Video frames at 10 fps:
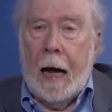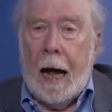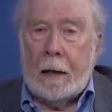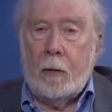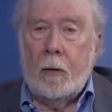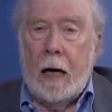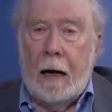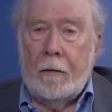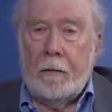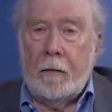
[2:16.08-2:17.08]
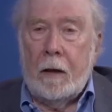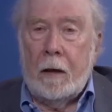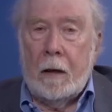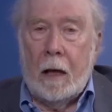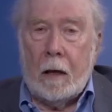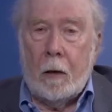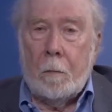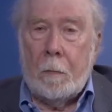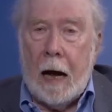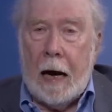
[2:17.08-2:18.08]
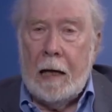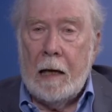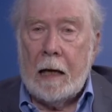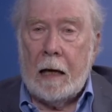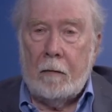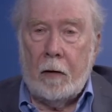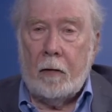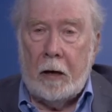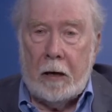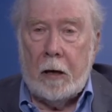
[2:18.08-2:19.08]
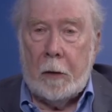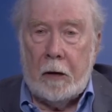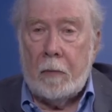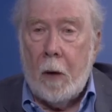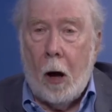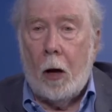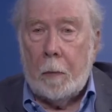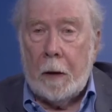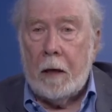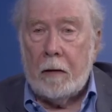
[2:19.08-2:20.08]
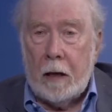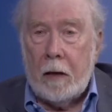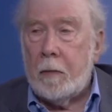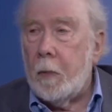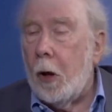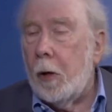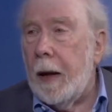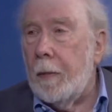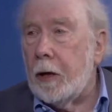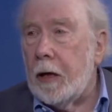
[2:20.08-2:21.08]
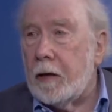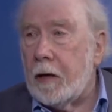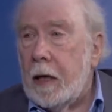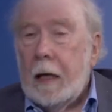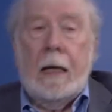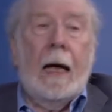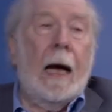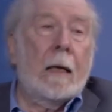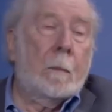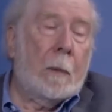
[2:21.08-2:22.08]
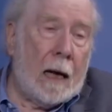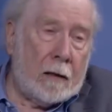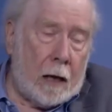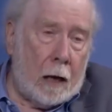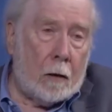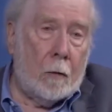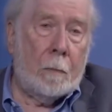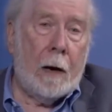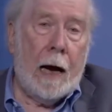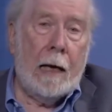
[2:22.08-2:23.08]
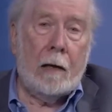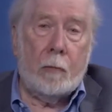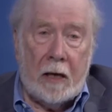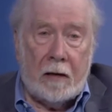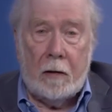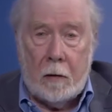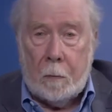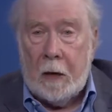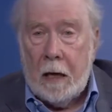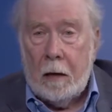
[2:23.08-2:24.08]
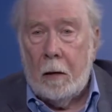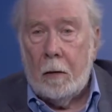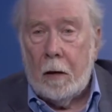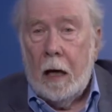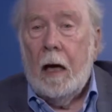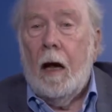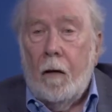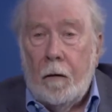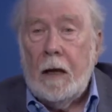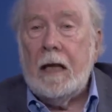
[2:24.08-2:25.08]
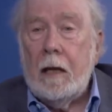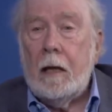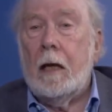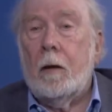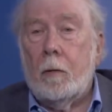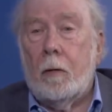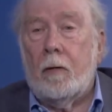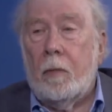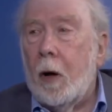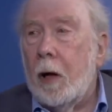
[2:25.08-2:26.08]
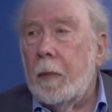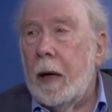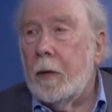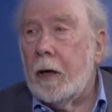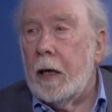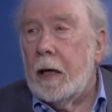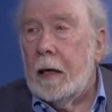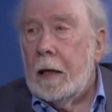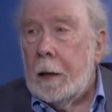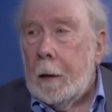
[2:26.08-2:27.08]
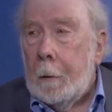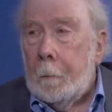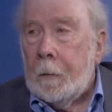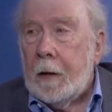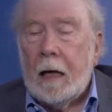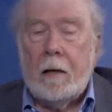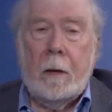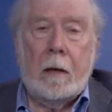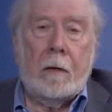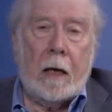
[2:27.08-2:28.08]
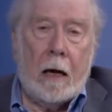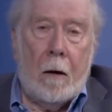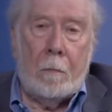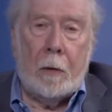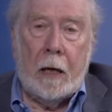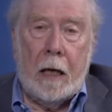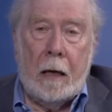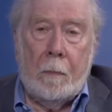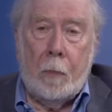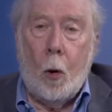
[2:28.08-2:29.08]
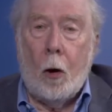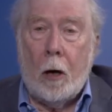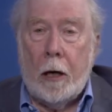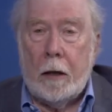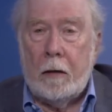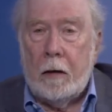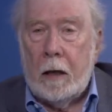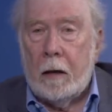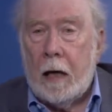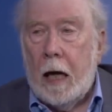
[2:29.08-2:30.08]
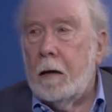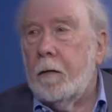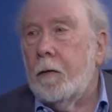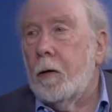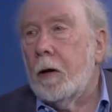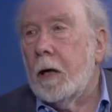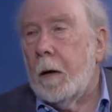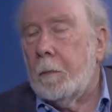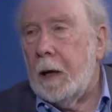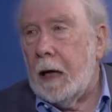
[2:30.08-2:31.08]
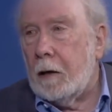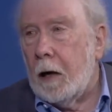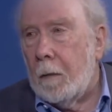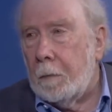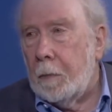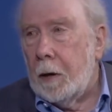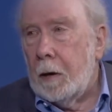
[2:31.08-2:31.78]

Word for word: had to have a compiler that was reasonably small because they had small memories. And Pascal compiler with this P code fitted into the small memory. That's what the company Borland in California picked up.